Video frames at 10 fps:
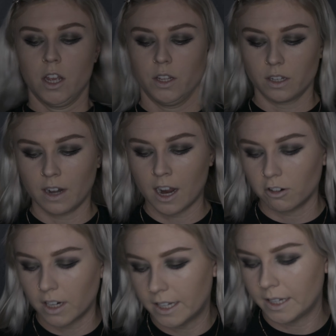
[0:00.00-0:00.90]
So
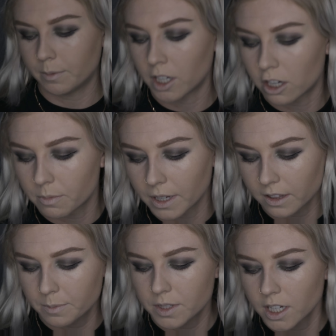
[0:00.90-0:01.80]
now I am gonna do my
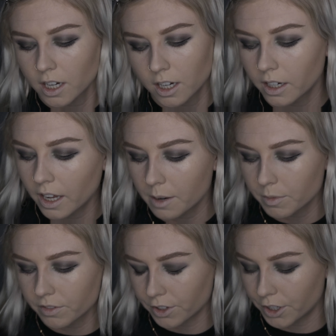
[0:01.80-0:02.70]
lipstick on
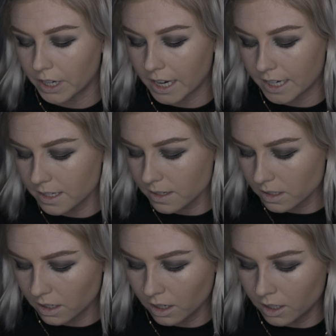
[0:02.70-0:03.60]
camera for you guys.